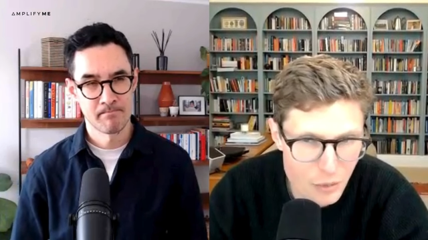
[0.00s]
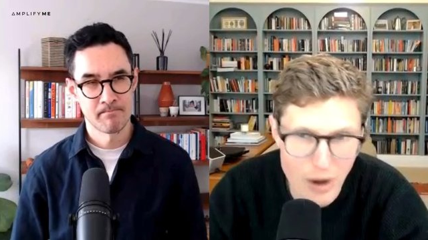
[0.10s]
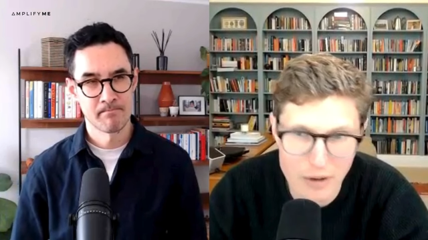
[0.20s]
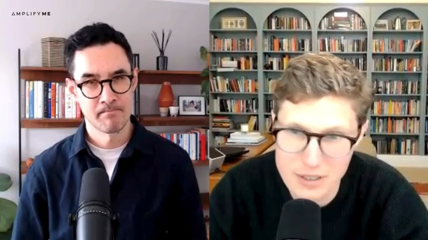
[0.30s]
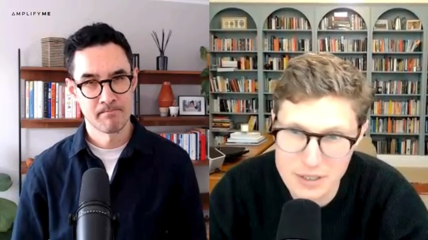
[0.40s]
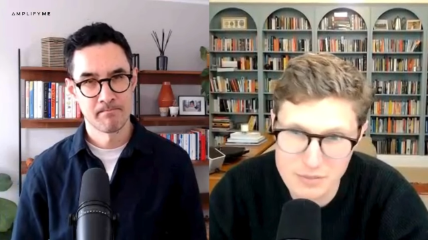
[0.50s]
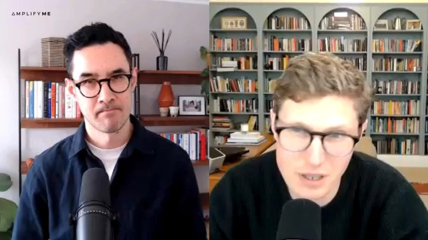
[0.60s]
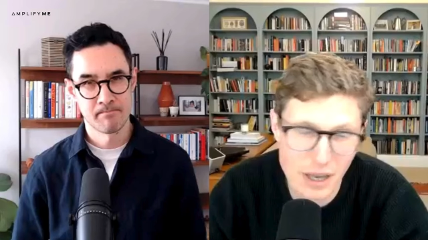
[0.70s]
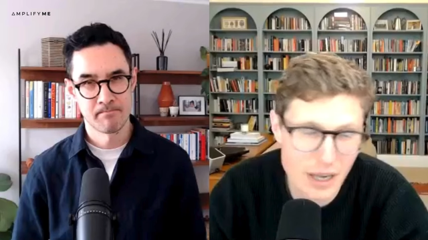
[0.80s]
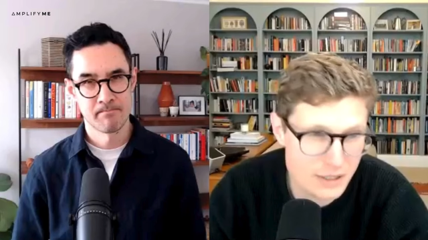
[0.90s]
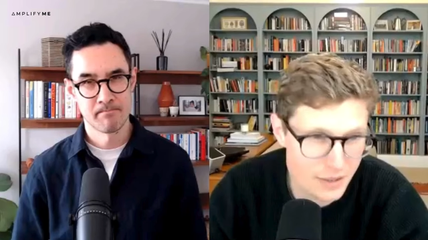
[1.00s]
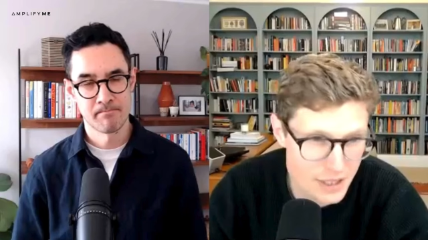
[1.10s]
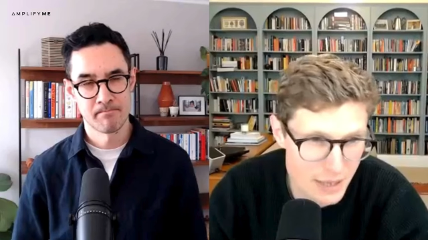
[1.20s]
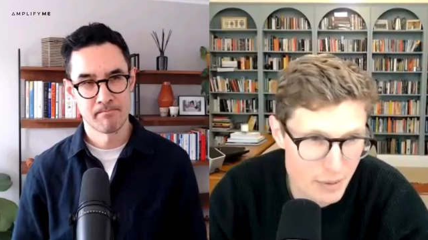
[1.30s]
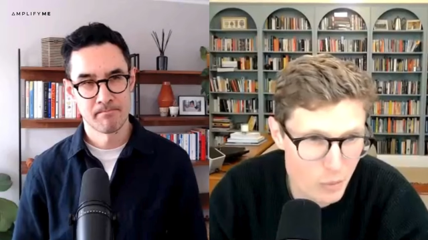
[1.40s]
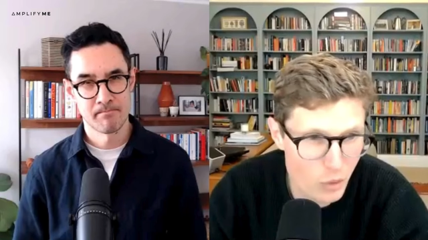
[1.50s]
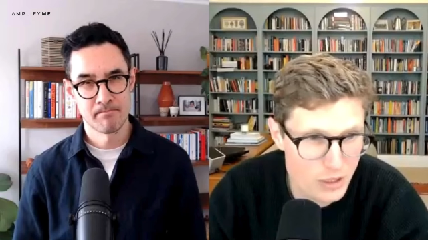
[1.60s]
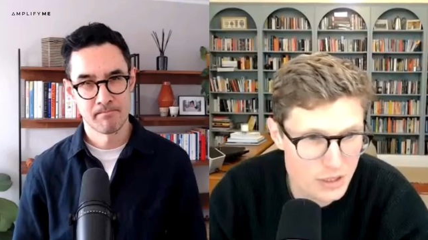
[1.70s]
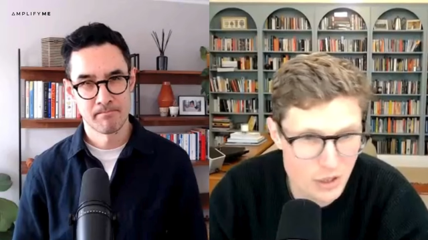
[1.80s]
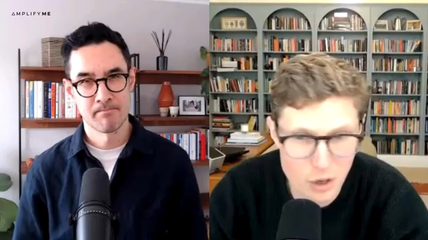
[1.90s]
Speaker 1: Whereas the likes of the J P
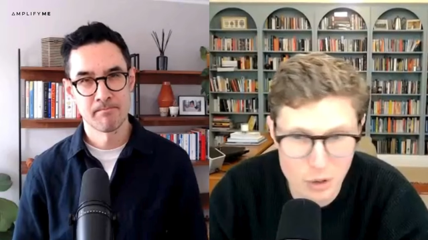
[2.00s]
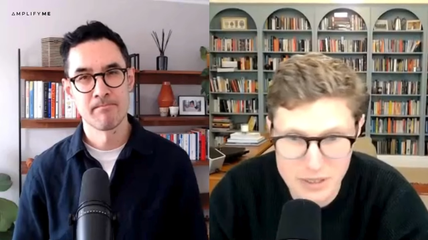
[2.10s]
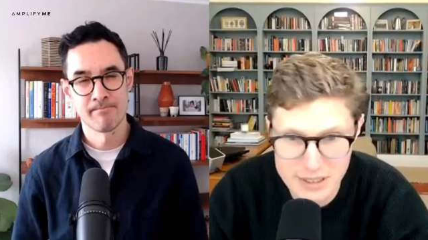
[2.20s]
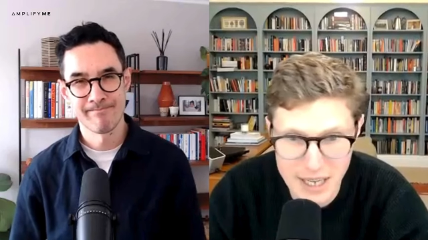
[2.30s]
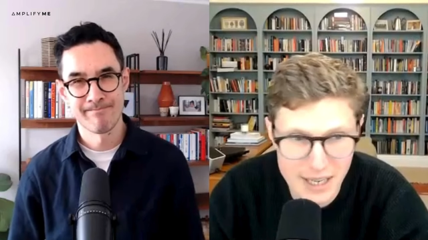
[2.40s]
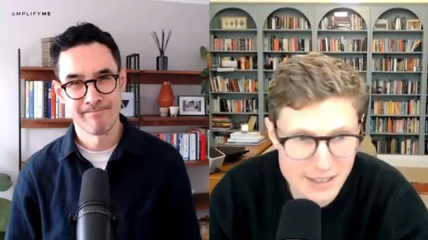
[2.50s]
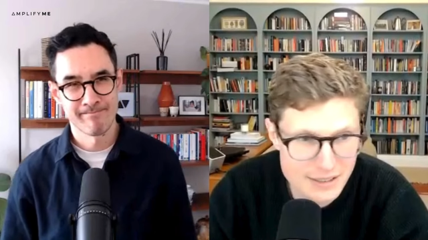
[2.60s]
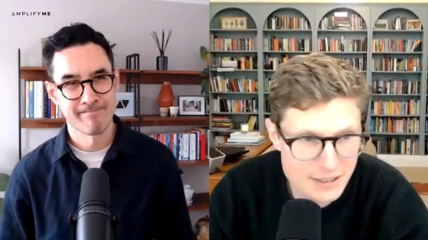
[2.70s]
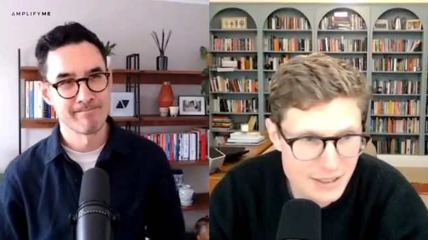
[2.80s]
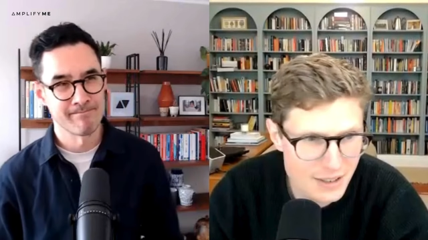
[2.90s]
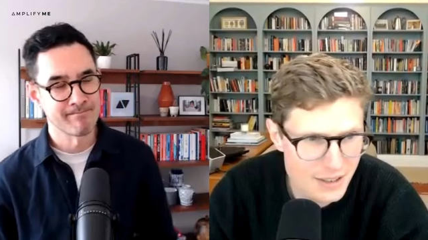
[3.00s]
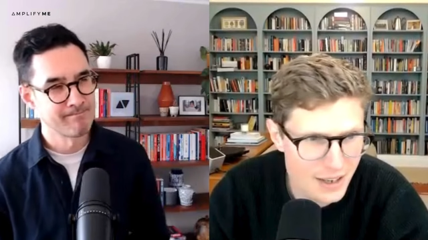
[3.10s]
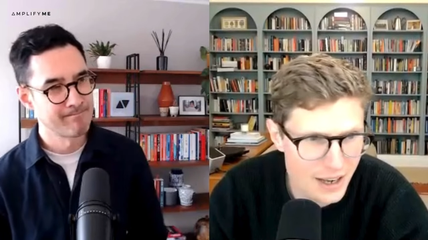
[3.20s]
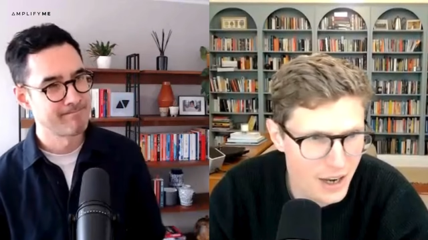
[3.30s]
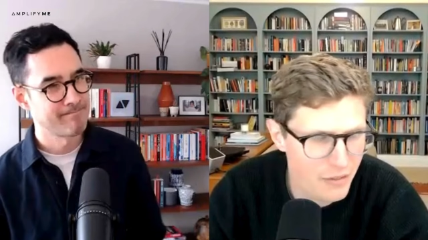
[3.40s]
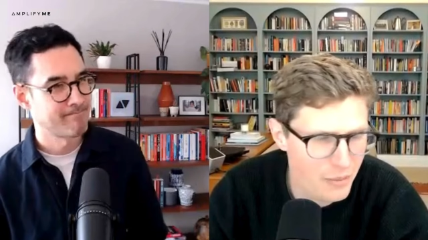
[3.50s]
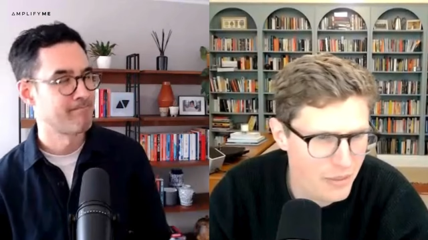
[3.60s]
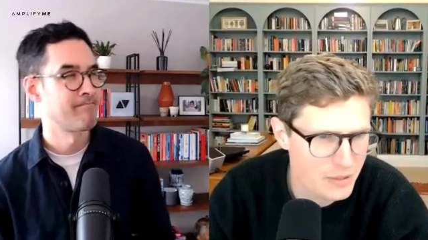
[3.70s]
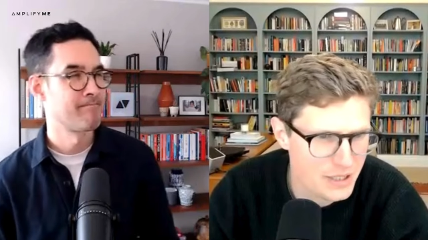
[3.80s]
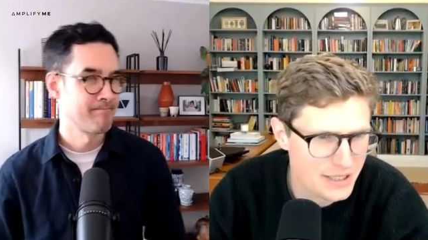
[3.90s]
Morgan and the Goldman Sachs, mm. I can't
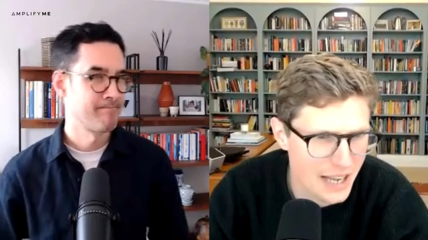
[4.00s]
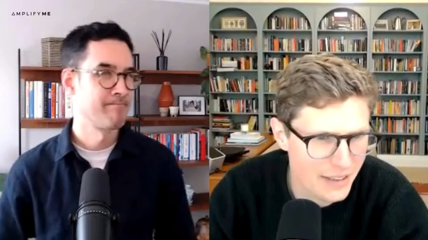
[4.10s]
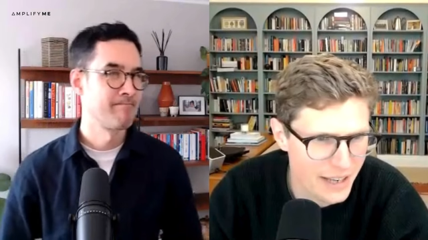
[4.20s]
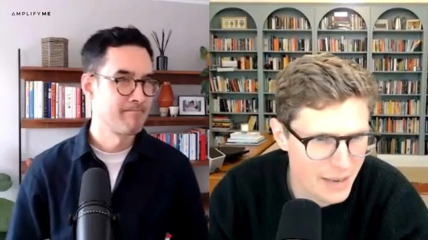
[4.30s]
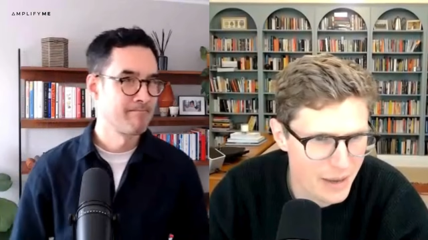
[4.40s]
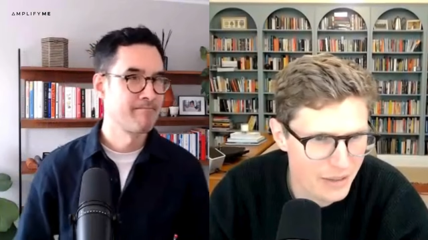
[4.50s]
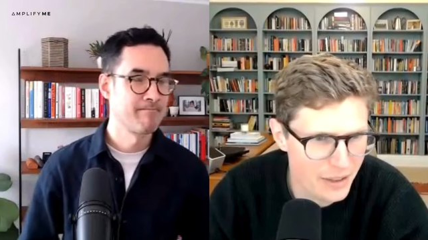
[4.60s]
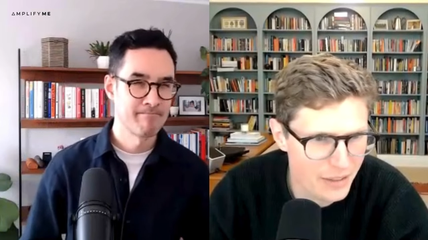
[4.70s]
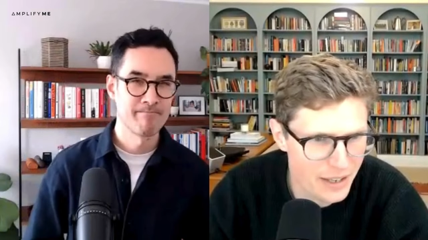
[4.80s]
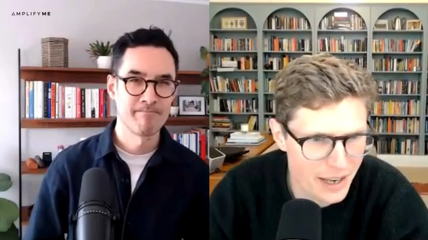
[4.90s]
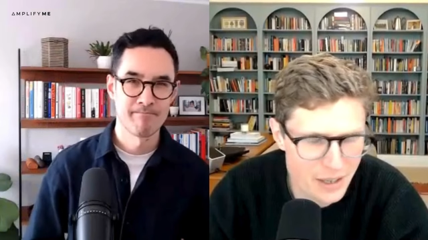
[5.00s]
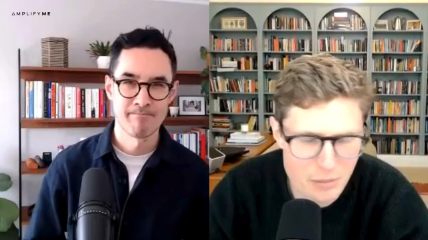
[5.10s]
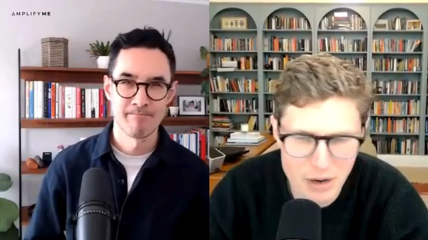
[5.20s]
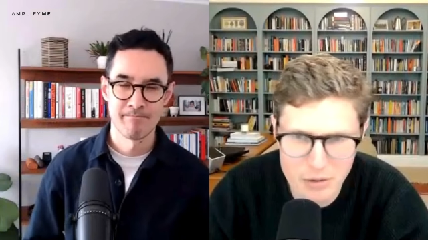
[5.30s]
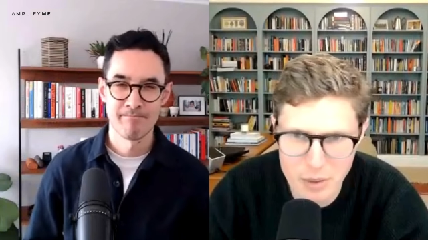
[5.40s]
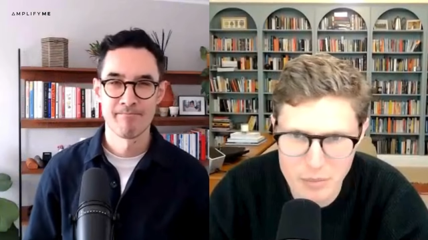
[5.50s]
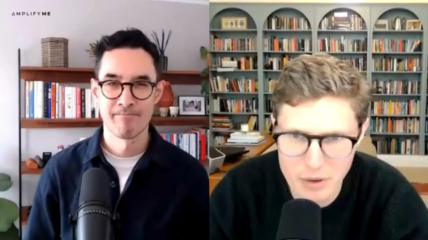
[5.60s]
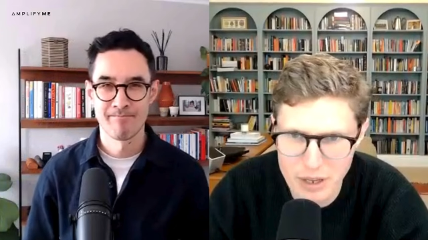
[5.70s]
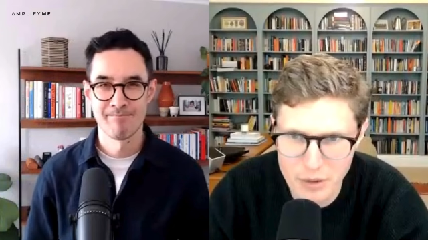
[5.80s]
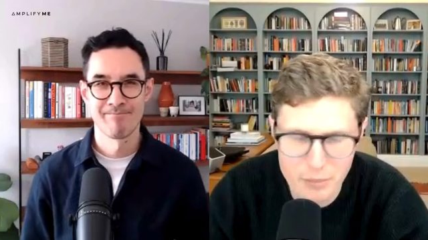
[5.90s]
remember, there was a stat that came out the other day, you might
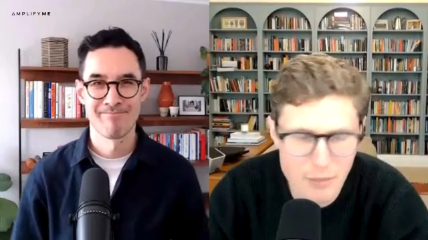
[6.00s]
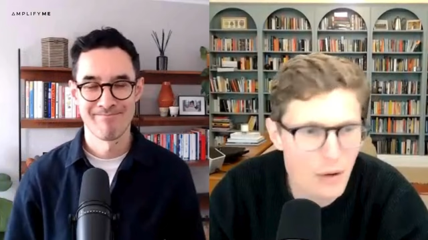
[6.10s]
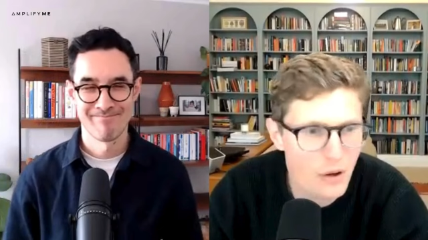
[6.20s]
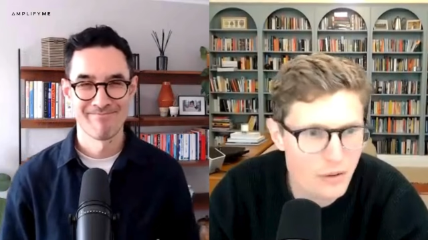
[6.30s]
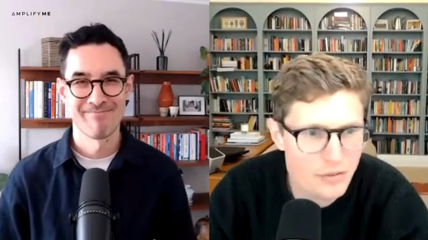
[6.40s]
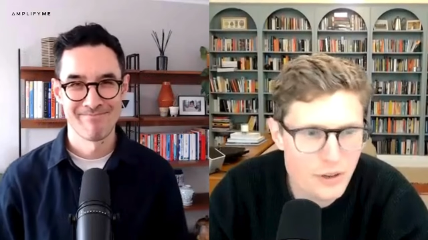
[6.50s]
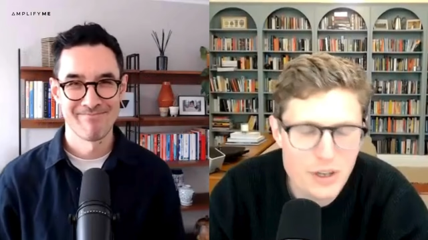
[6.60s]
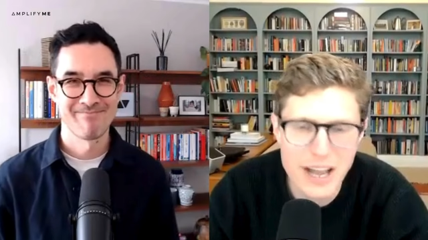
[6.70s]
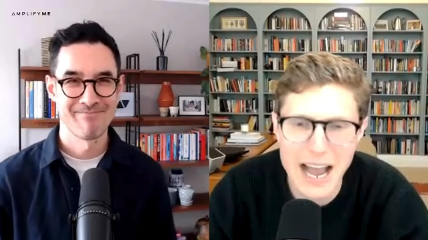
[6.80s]
remember it, the amount of